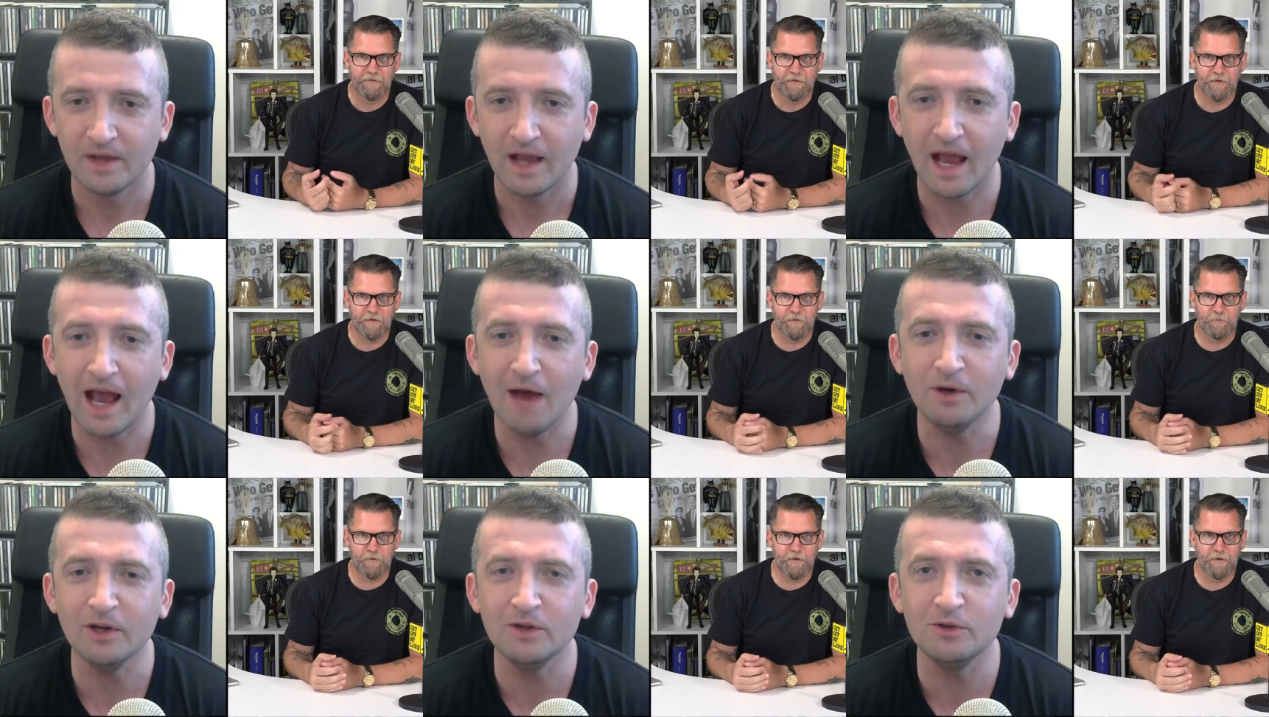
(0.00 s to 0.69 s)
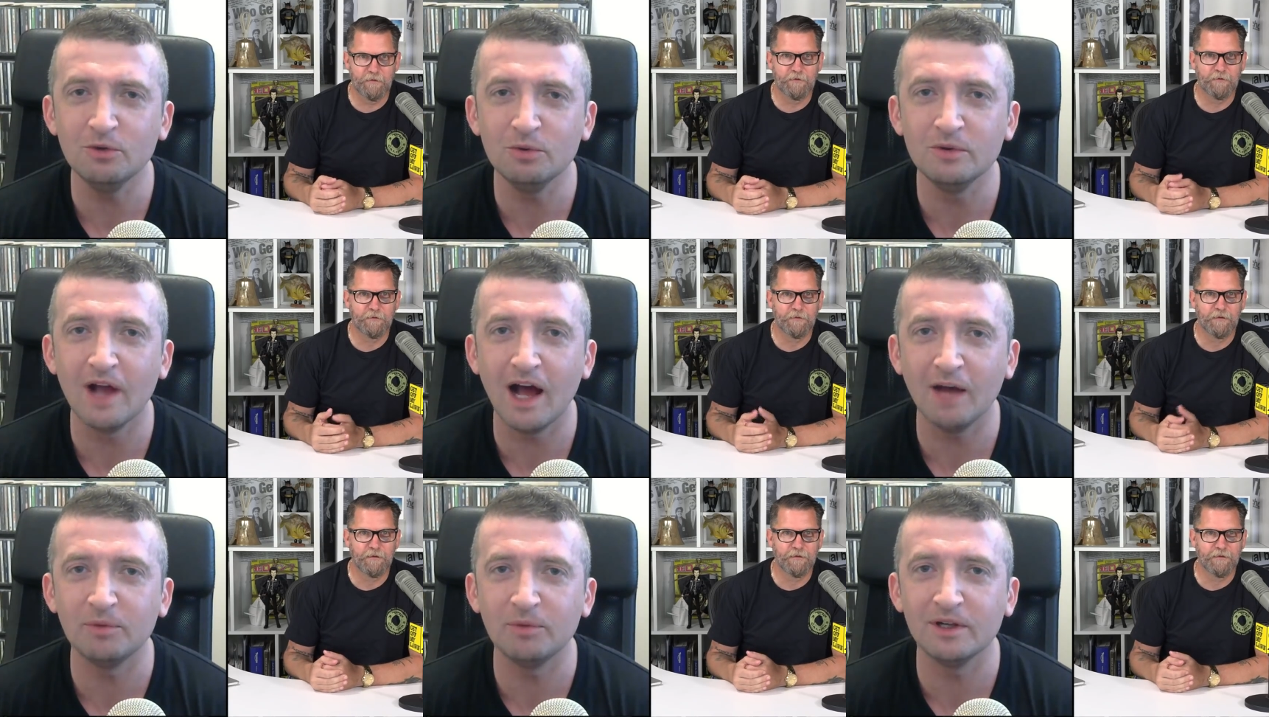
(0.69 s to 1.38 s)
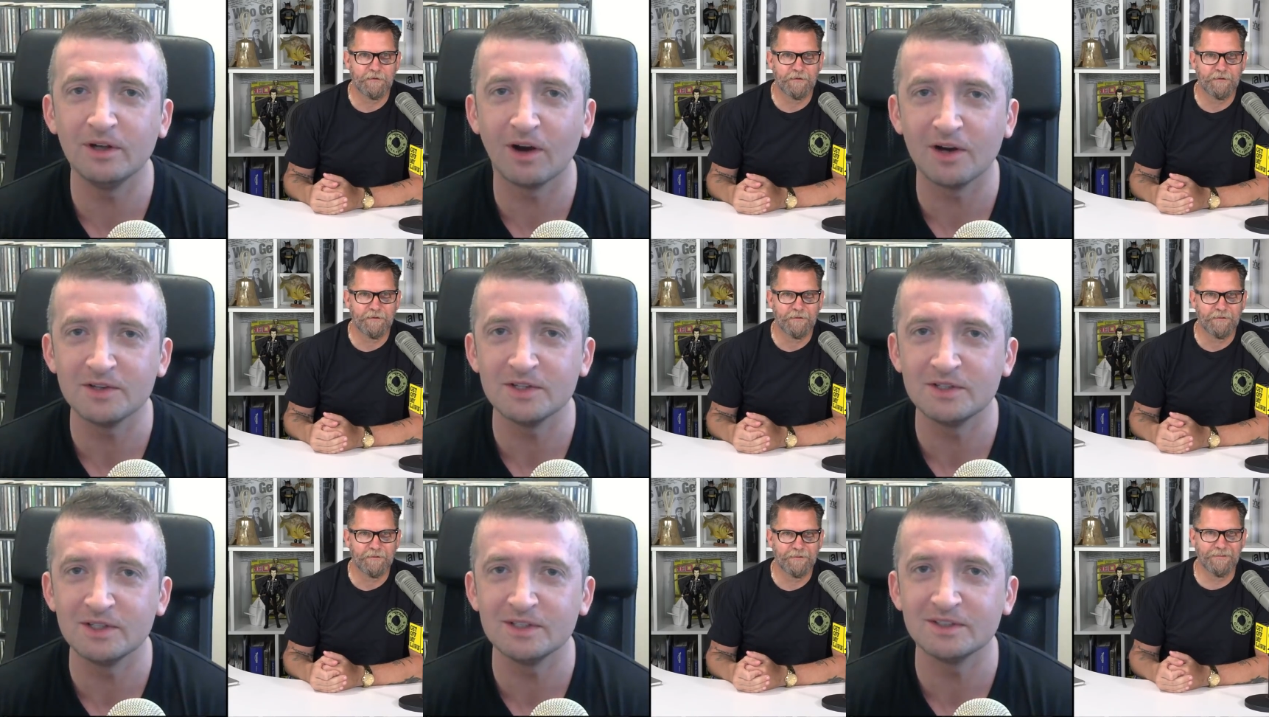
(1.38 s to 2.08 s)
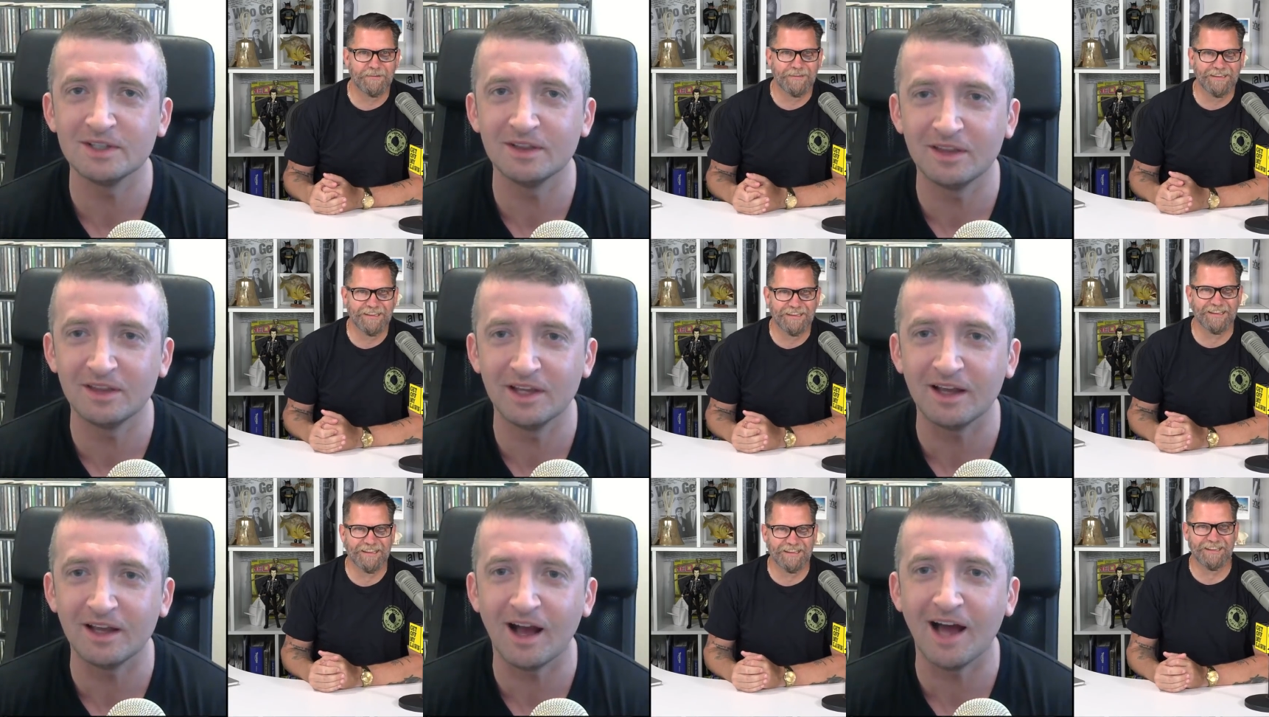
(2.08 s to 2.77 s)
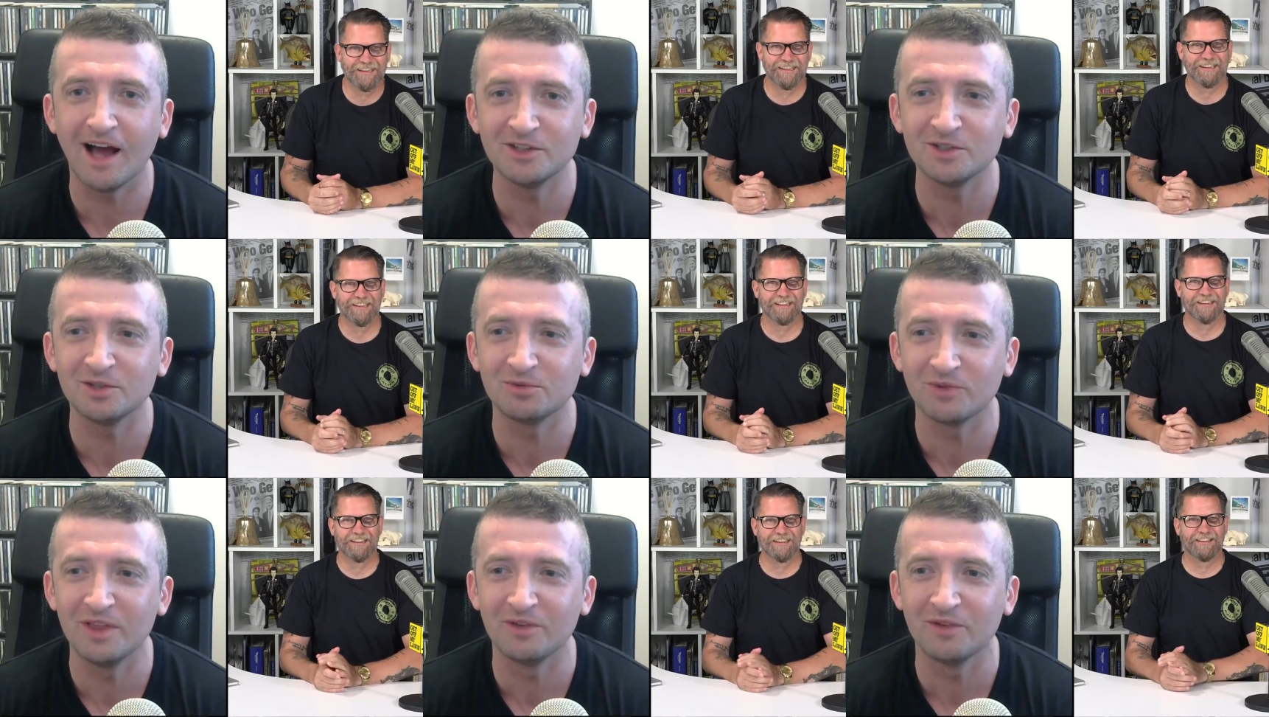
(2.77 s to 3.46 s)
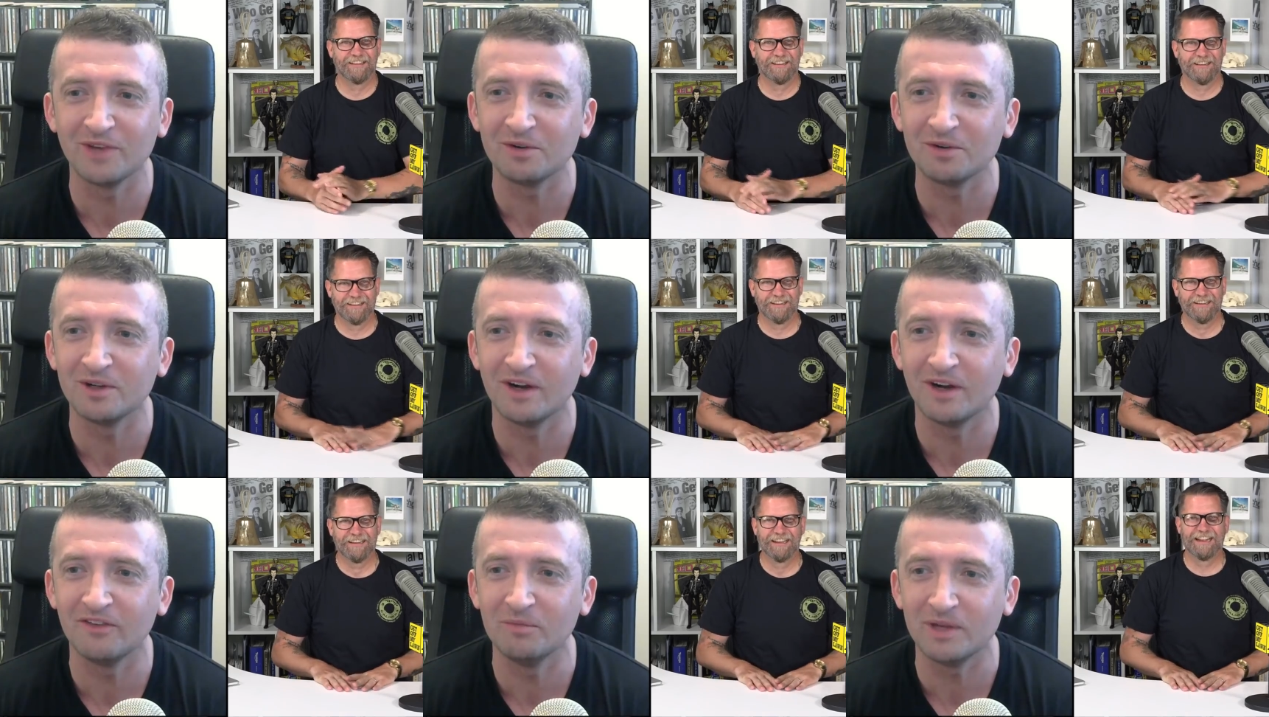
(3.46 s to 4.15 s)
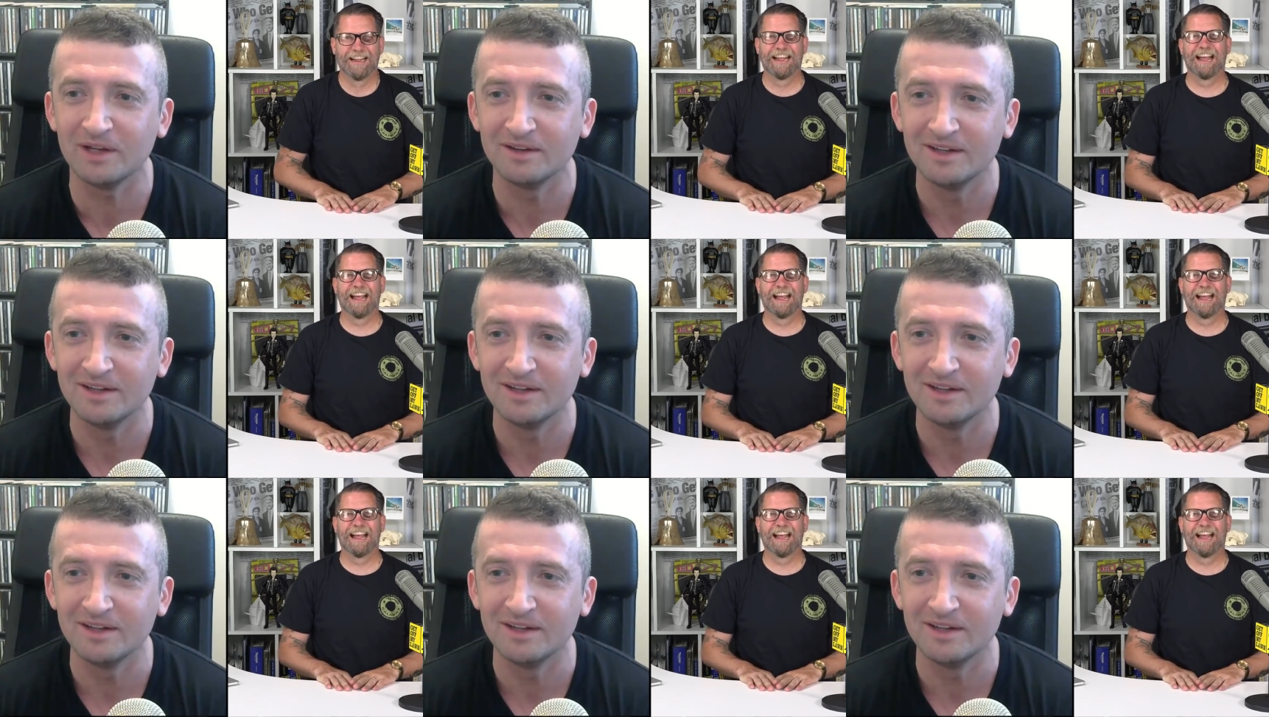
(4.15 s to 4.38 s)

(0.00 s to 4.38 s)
Speaker 1: How can you not be a narcissist and think I should run the federal government?